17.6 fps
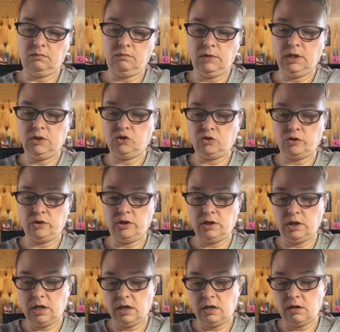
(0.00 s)
Make sure
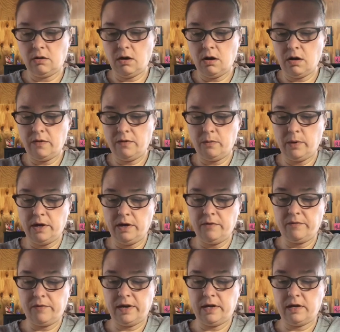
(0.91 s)
you get it all the way
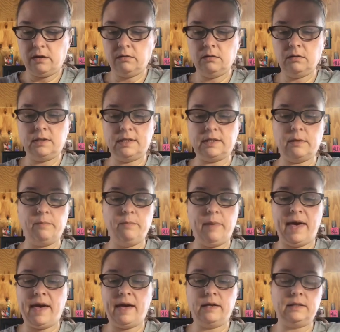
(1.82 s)
around. Some
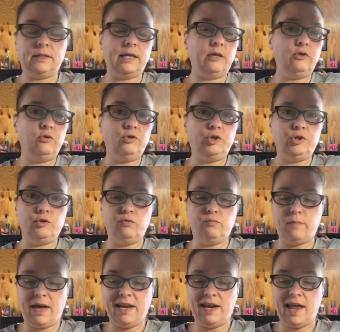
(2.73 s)
bags that you do
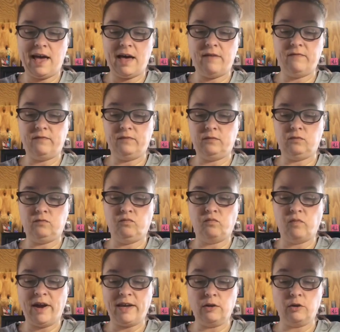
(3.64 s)
might have
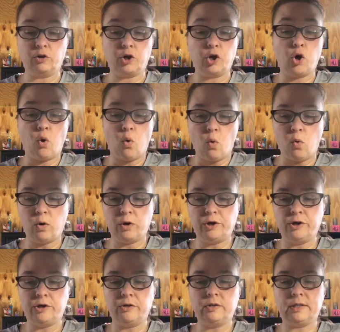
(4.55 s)
regular
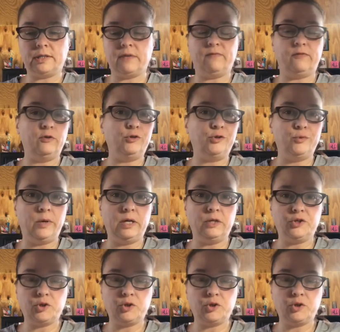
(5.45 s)
corners if you're doing a